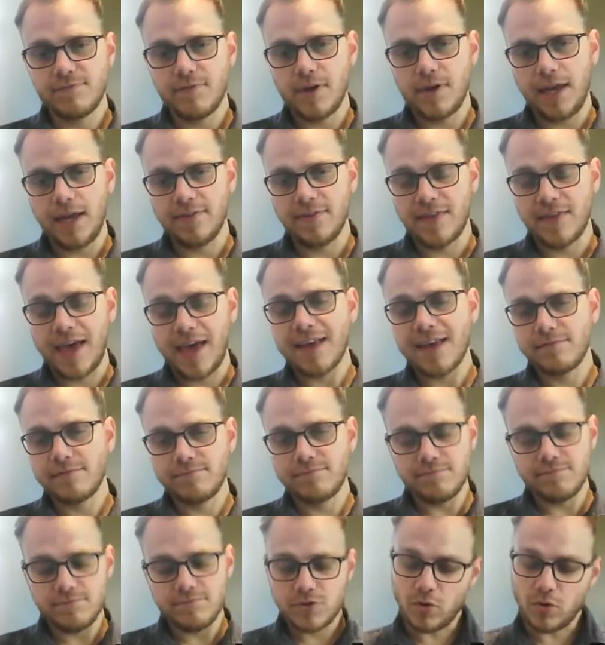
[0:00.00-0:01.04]
in that
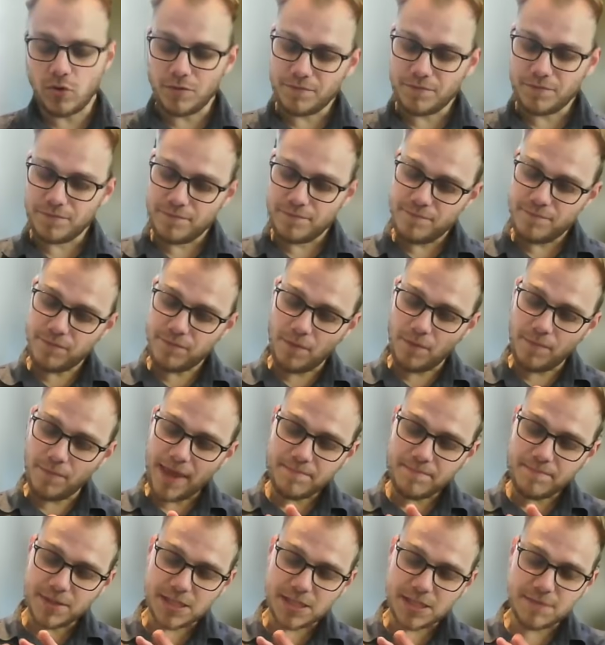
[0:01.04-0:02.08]
sort of, from
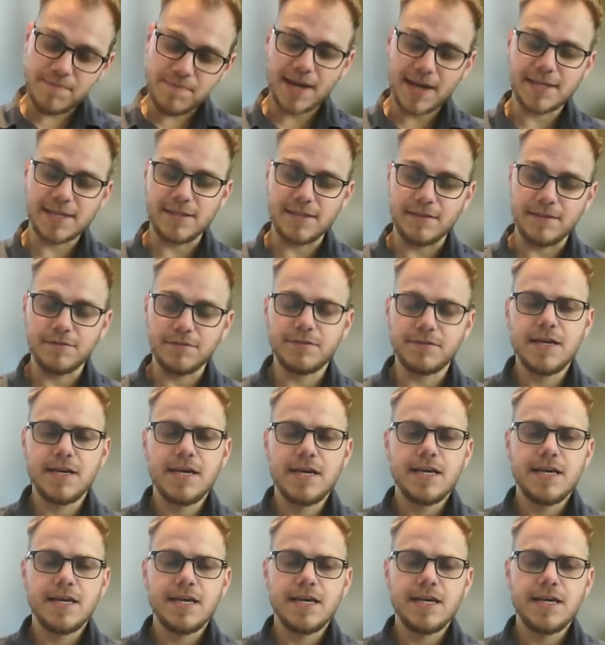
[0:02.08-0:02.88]
that perspective,